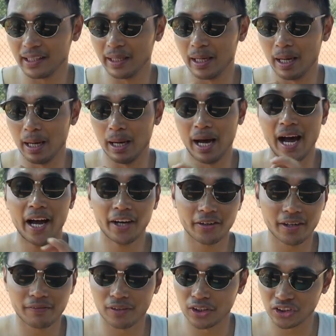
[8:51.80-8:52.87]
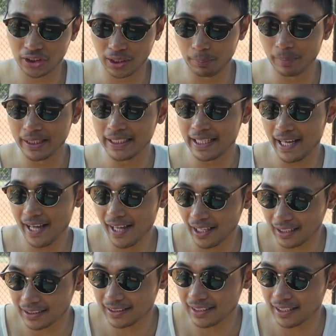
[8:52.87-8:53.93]
The higher end version, the Mini
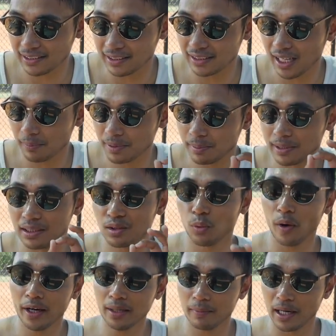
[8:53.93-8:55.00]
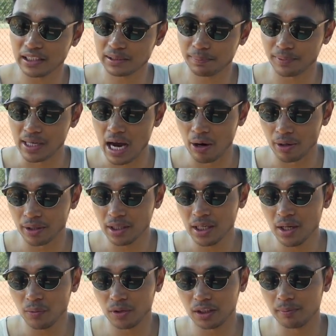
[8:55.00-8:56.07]
X, has a top speed of 20 miles per hour
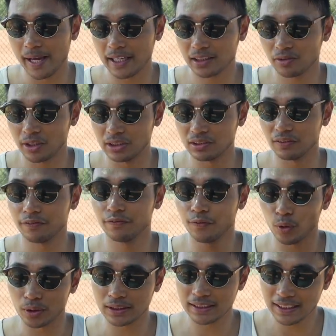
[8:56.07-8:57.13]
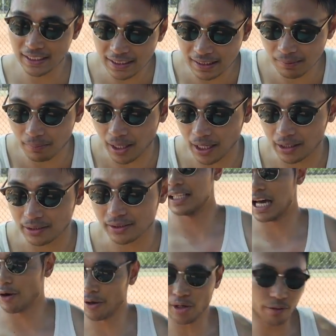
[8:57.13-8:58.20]
with a max range of 14 miles.
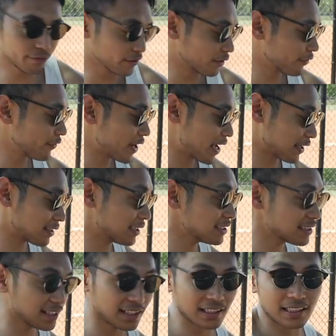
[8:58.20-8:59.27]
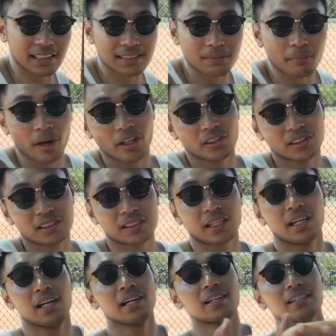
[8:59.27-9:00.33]
Now I know for a fact this thing is much
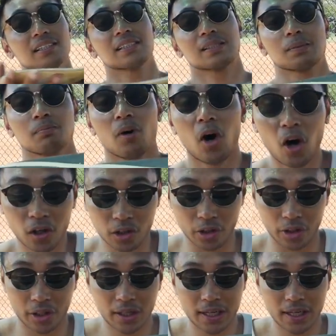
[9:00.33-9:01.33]
smaller